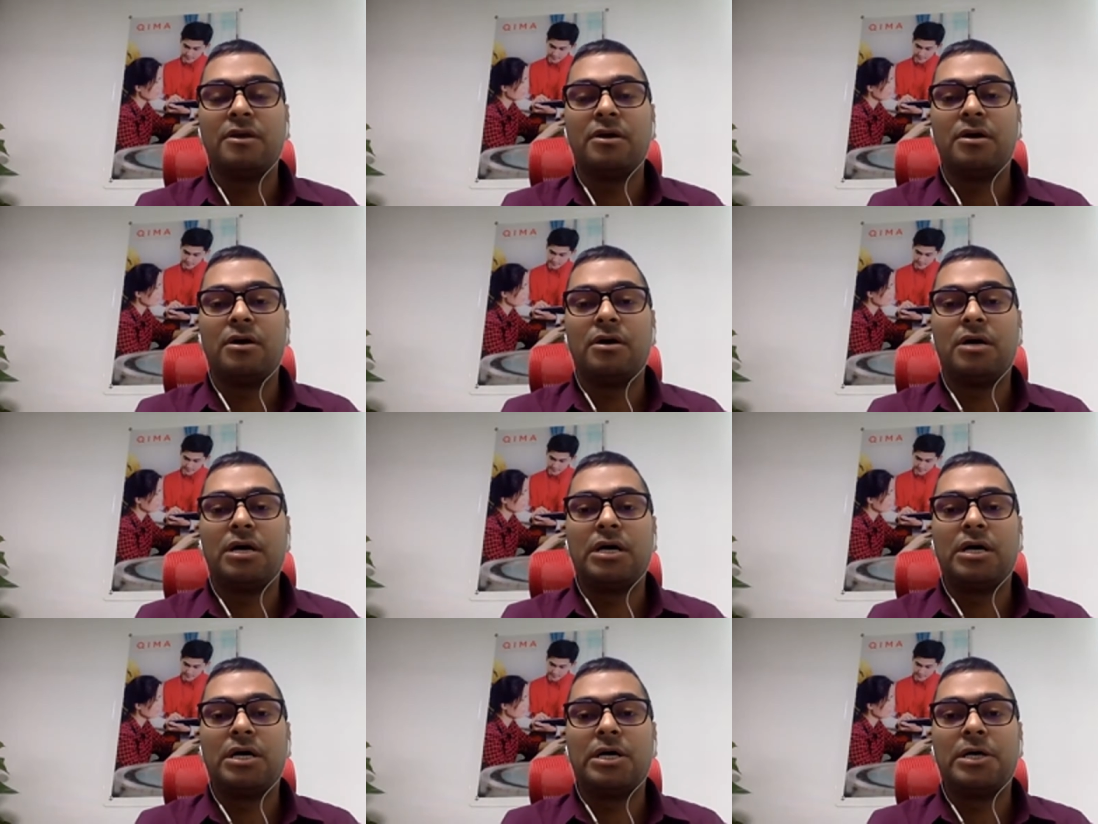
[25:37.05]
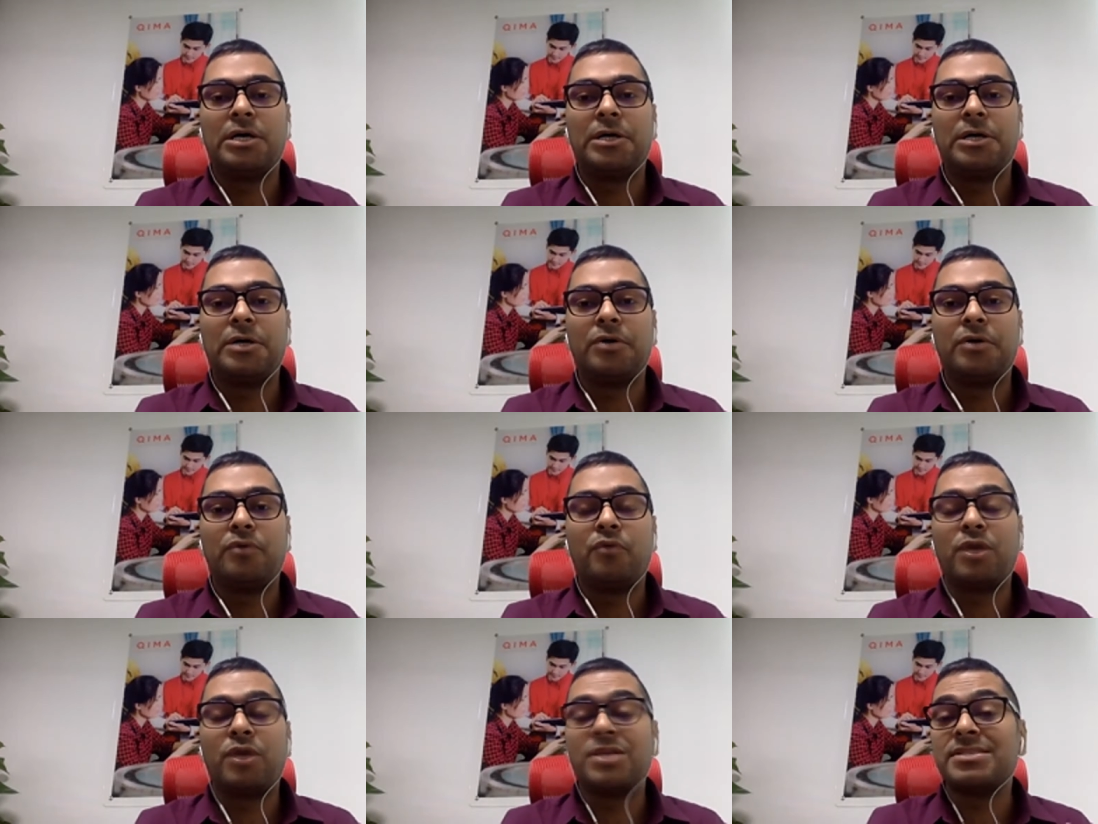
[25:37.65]

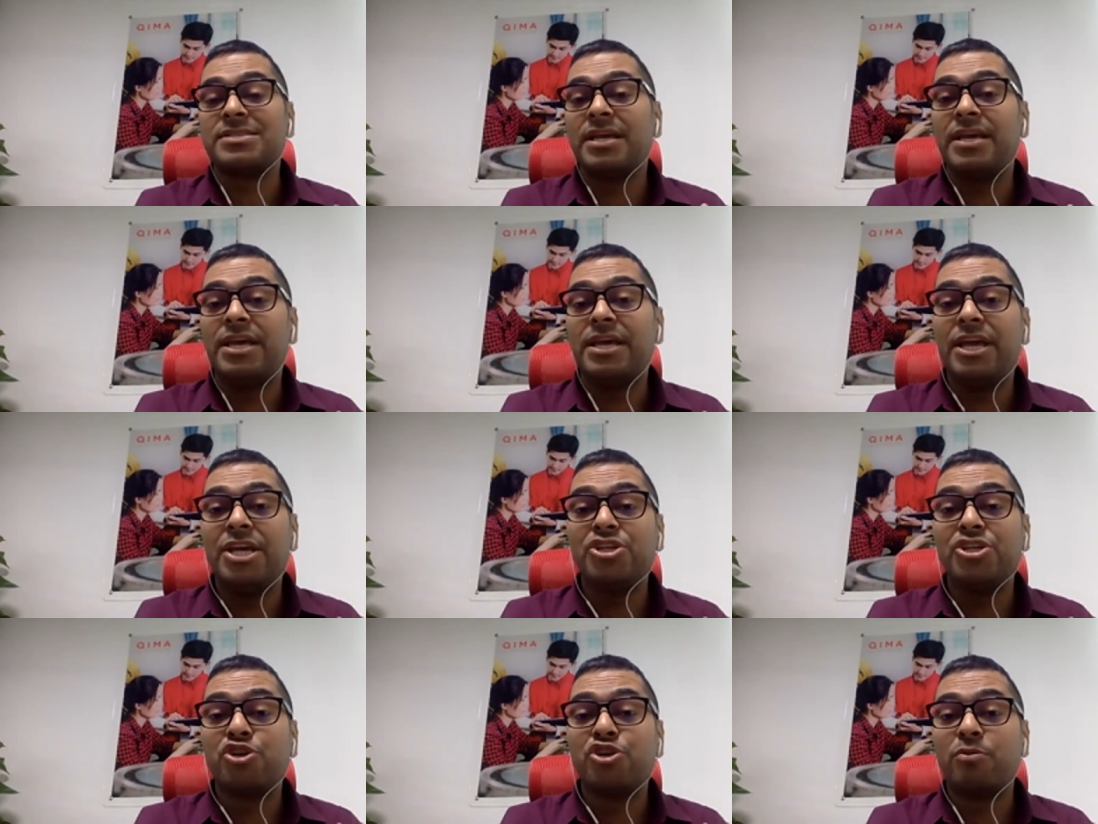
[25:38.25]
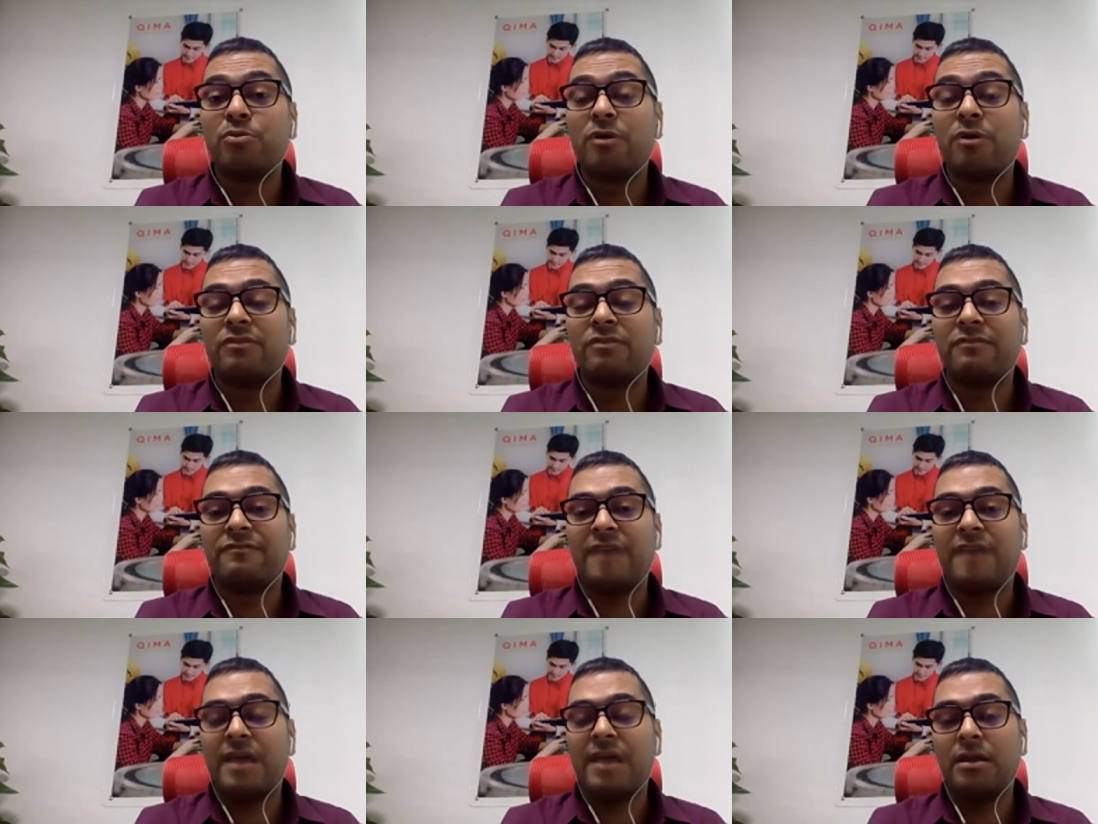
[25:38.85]
what is the age group of the
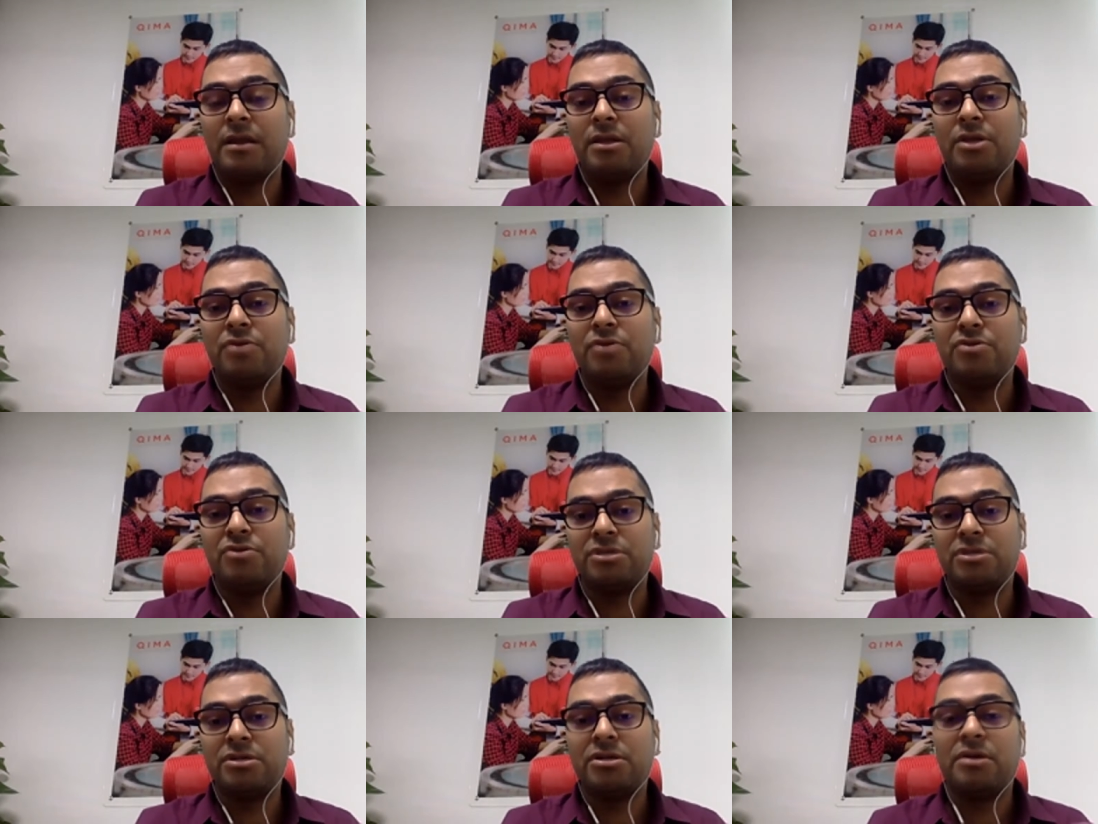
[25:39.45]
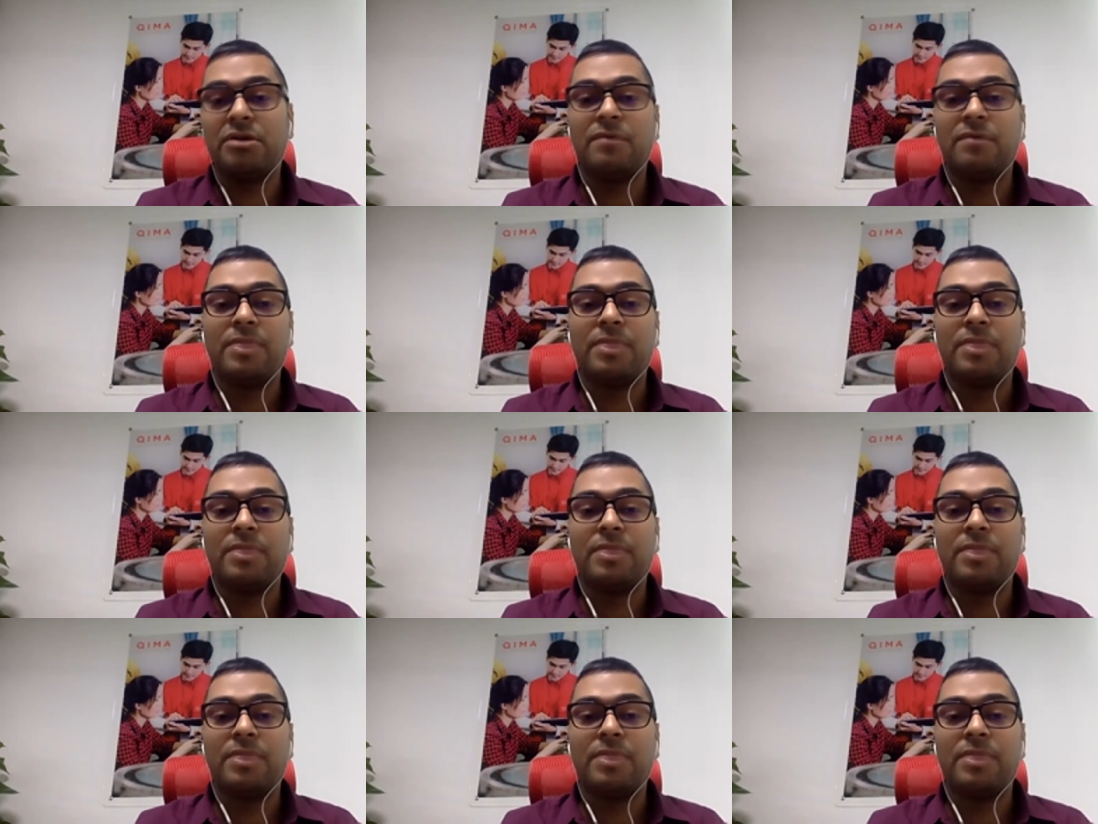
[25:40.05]
final user,